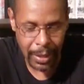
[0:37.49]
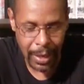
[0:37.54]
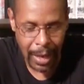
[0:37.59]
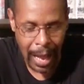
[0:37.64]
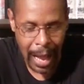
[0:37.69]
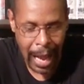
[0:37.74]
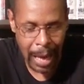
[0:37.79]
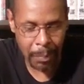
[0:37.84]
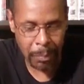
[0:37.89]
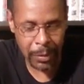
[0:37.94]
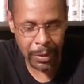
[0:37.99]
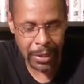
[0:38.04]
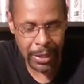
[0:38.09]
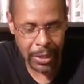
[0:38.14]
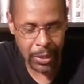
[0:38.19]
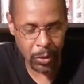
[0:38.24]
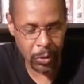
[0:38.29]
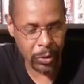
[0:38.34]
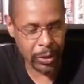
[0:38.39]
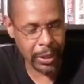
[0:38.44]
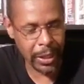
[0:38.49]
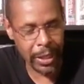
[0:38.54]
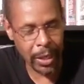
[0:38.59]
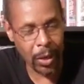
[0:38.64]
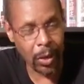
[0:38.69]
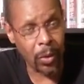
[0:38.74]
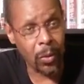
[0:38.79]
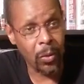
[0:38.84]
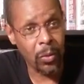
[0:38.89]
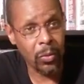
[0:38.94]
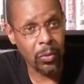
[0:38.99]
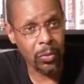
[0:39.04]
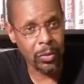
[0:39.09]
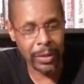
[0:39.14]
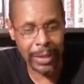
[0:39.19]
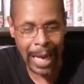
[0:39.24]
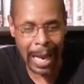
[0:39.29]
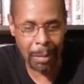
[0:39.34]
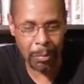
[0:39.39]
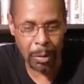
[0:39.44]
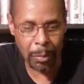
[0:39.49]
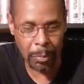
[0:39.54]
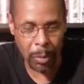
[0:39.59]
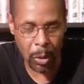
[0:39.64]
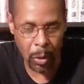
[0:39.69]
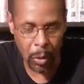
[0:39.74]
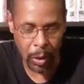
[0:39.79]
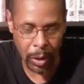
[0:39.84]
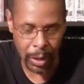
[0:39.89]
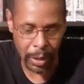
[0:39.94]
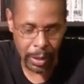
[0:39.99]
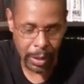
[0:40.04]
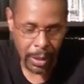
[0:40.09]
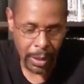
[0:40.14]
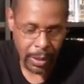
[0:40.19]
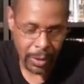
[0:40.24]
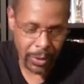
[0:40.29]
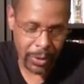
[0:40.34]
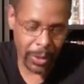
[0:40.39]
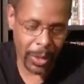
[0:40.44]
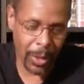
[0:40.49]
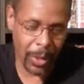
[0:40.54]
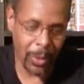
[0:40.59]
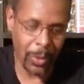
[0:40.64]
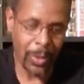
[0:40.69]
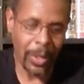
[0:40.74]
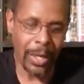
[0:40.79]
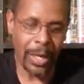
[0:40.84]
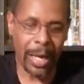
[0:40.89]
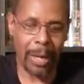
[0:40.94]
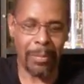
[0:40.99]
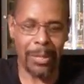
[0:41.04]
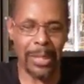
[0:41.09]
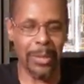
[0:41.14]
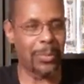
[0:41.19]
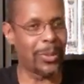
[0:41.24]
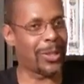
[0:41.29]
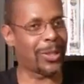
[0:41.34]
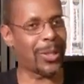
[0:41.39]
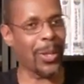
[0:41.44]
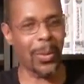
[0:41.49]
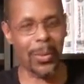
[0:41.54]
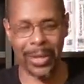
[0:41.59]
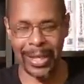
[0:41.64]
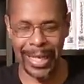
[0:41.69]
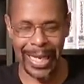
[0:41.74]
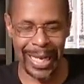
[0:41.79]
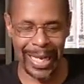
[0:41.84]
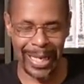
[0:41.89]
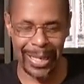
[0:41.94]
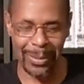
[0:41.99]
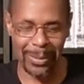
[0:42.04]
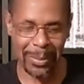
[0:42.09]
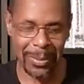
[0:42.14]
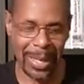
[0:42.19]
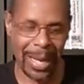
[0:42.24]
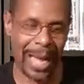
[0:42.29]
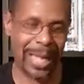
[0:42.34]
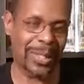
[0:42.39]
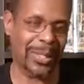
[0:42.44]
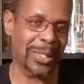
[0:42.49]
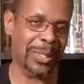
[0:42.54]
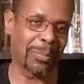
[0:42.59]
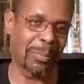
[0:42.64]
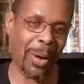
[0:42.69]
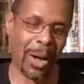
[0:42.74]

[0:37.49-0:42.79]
Hyper Neo Geo Jammer board. So I mean, it was so clean, and I just